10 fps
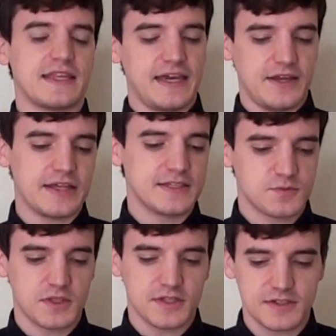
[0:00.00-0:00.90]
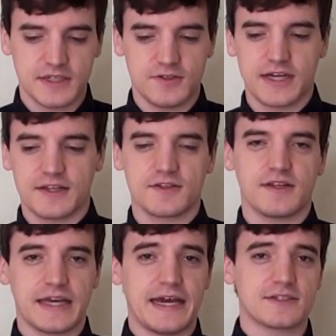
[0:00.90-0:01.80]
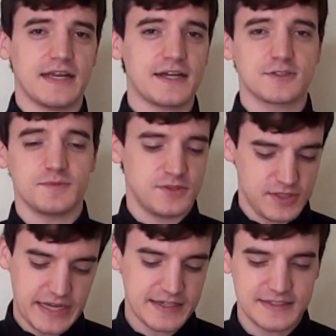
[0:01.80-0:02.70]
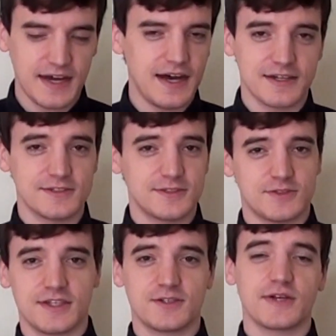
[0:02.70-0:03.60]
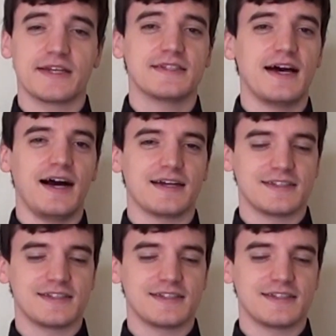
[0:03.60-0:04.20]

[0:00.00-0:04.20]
That you had this one little kid who kind of looked like Ash Ketchum, and she had a dog and she was going to train a dog.